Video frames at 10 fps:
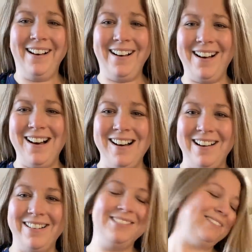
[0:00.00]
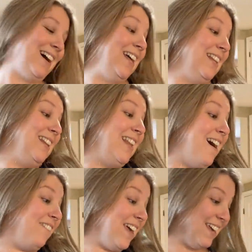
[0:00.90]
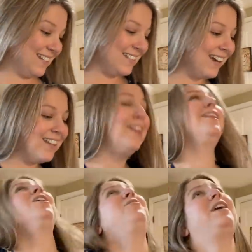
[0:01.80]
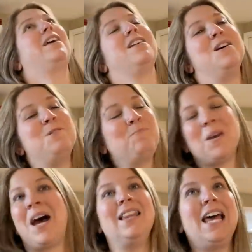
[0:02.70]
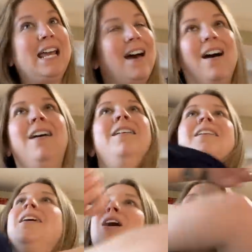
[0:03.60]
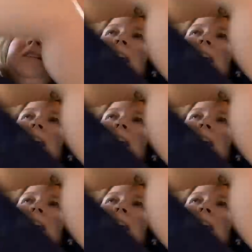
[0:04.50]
Oh, I love it. I love it. I'm